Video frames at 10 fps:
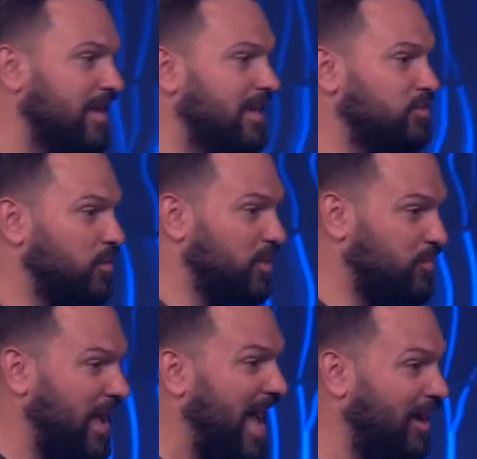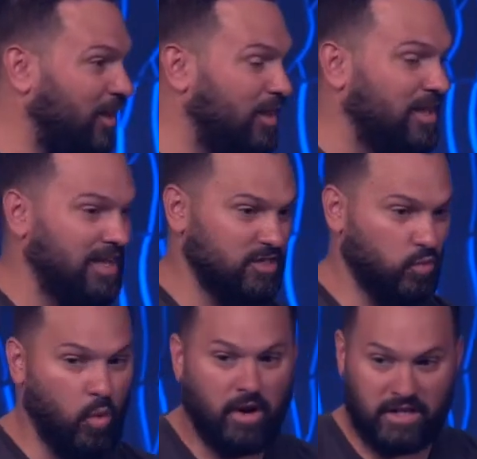is where the battle is
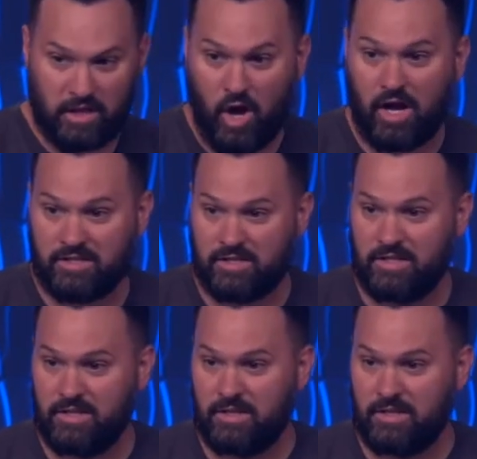won and lost.